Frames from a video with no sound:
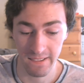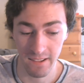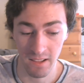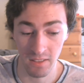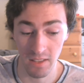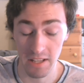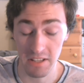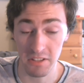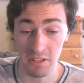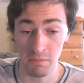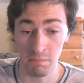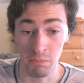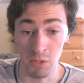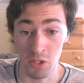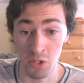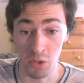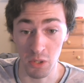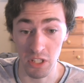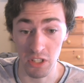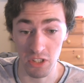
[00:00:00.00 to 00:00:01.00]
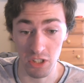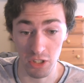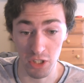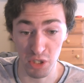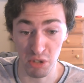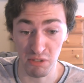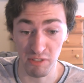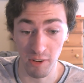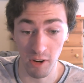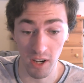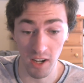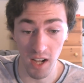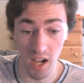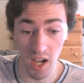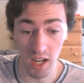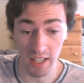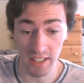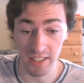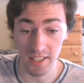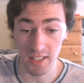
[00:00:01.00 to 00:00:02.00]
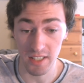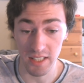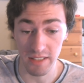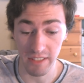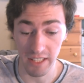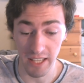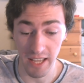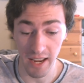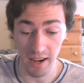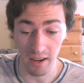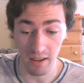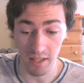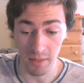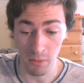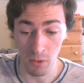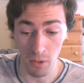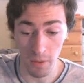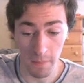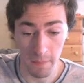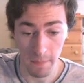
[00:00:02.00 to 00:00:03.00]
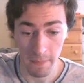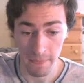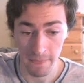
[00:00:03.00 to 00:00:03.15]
Unless Mutsuki's just too far gone and doesn't even care anymore.